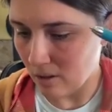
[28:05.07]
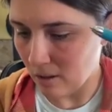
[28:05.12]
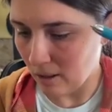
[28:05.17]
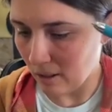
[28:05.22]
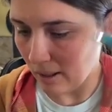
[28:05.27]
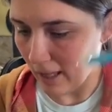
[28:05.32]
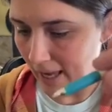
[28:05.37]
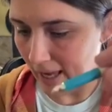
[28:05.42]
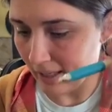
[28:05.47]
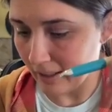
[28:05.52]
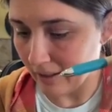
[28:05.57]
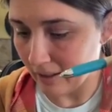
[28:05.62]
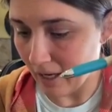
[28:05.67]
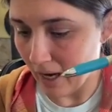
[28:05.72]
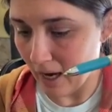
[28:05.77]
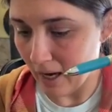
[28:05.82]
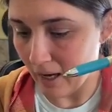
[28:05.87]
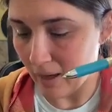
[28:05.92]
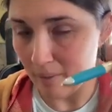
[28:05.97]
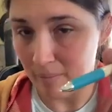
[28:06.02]
lead
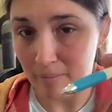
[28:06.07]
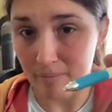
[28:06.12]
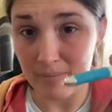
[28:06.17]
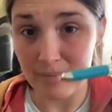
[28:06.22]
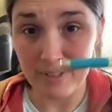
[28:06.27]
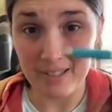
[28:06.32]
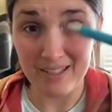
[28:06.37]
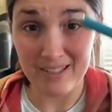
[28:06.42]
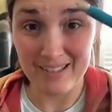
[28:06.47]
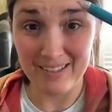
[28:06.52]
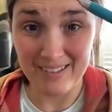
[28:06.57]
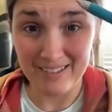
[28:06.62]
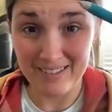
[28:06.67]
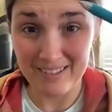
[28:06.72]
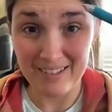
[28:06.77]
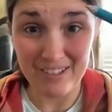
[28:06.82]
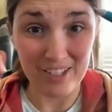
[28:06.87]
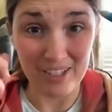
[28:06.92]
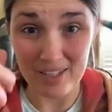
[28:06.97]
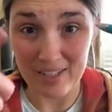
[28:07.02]
comes
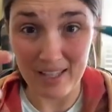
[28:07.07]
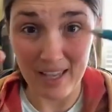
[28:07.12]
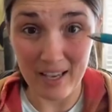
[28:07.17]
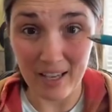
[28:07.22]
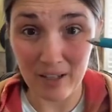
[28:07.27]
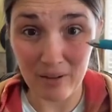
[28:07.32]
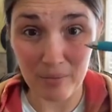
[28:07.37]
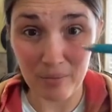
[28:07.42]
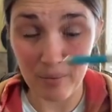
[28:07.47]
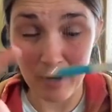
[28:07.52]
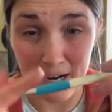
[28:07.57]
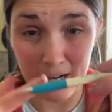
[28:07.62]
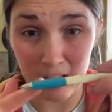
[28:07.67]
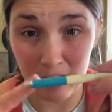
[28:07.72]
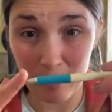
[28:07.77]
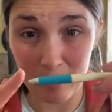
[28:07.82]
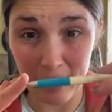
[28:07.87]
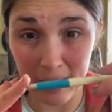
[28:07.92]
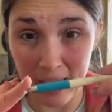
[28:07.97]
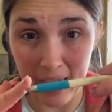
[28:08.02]
just like
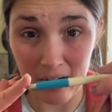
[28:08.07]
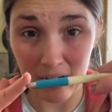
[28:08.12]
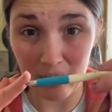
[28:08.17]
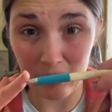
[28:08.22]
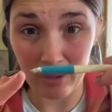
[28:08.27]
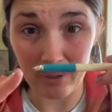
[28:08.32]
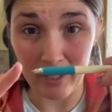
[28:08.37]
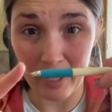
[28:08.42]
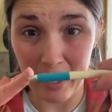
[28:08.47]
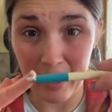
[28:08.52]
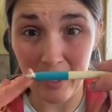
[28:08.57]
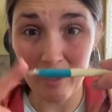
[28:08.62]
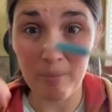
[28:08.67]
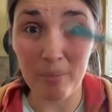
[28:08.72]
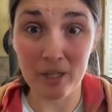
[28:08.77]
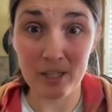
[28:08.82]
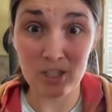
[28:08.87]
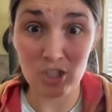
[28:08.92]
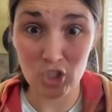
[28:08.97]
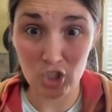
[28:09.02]
regular mechanical lead,
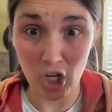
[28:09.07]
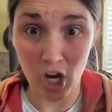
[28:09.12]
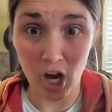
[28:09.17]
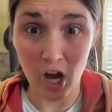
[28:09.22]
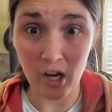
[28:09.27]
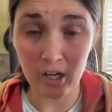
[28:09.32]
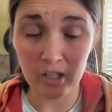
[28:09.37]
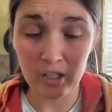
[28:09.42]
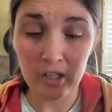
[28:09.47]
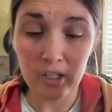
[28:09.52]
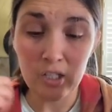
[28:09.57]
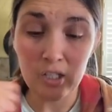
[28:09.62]
but it's chalk.